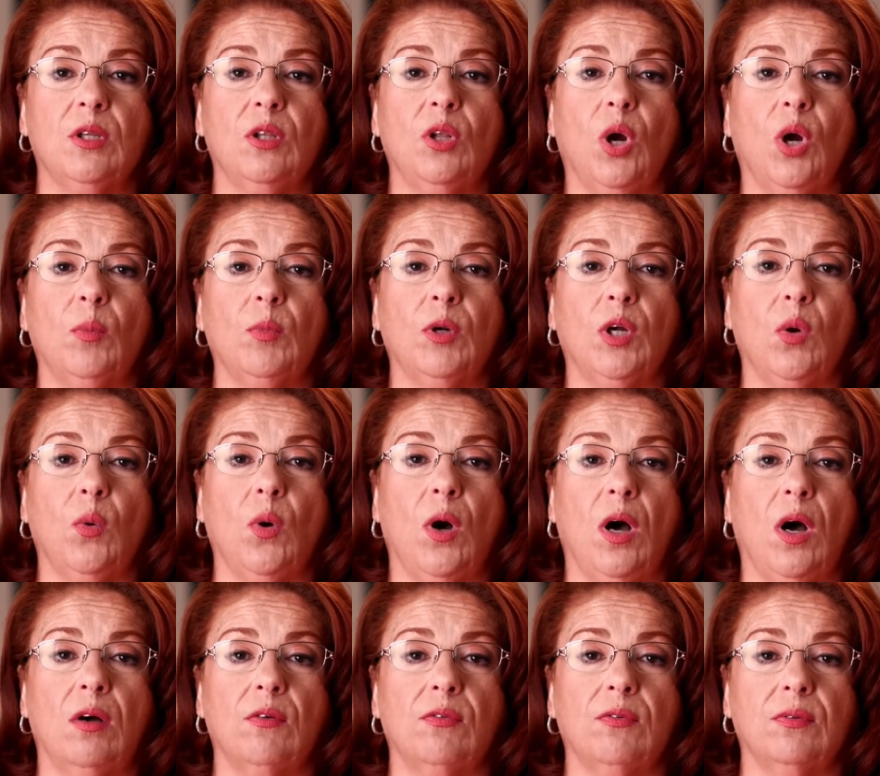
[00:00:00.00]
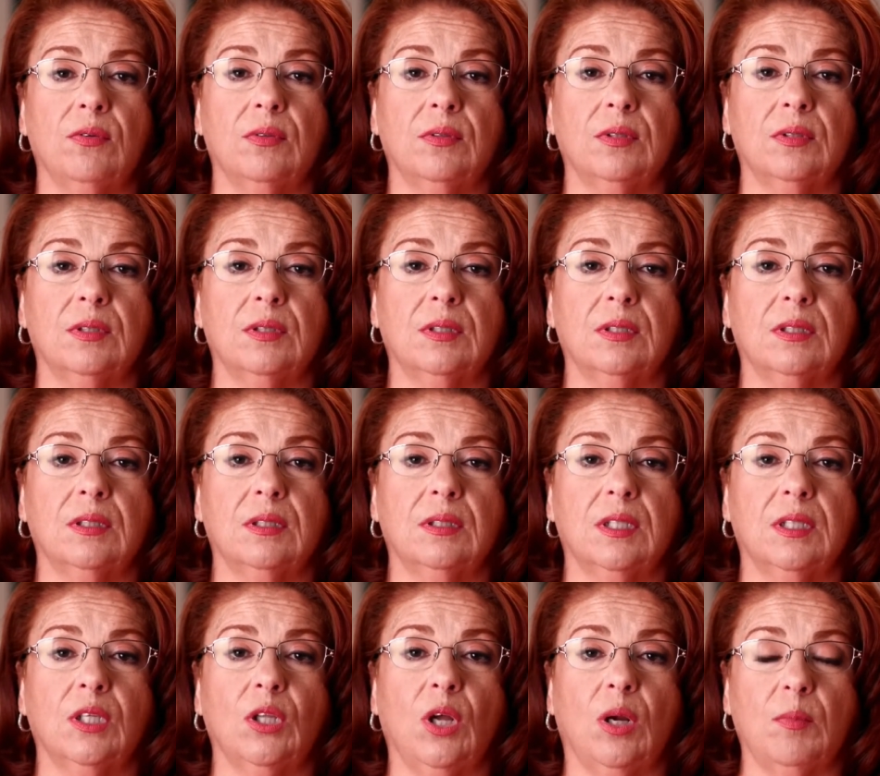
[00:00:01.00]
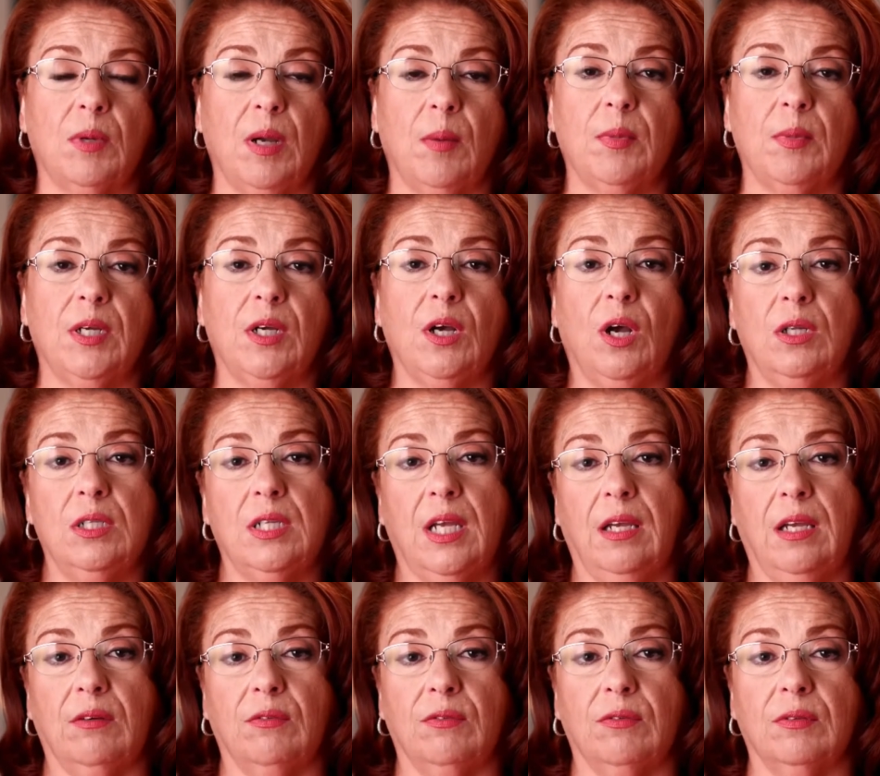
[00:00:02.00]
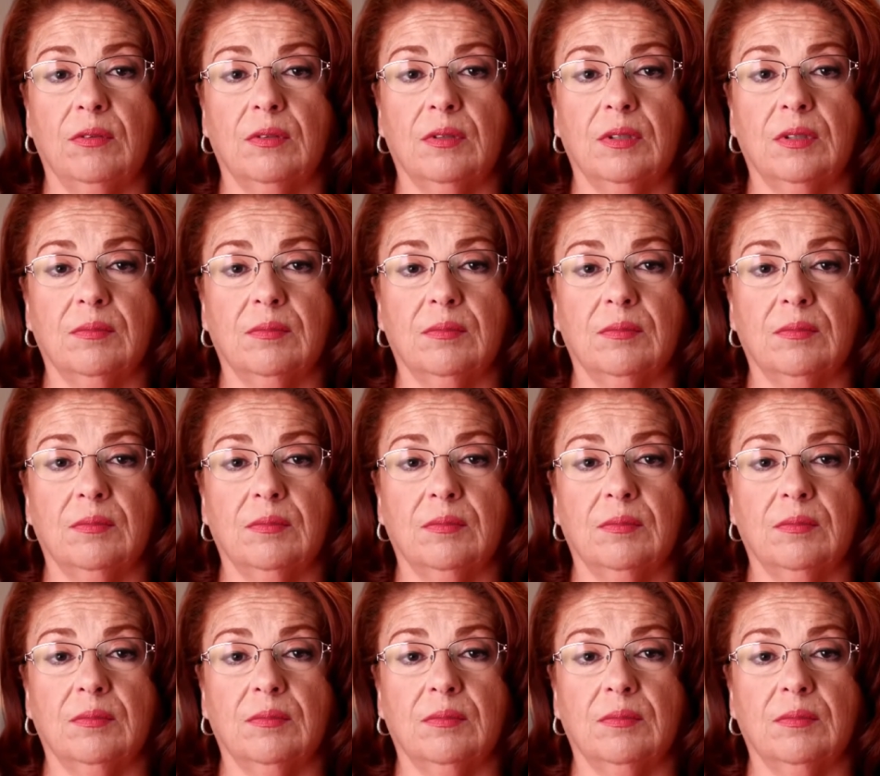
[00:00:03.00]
alarm would go off, the alarm company called Dave.